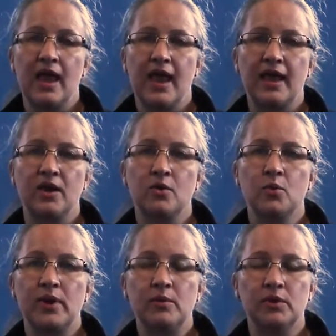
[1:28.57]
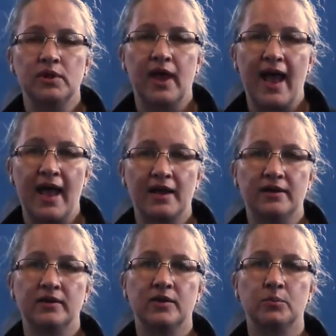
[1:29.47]
and we will add
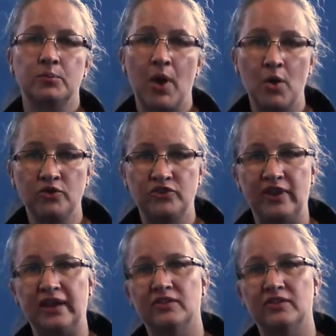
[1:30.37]
postings,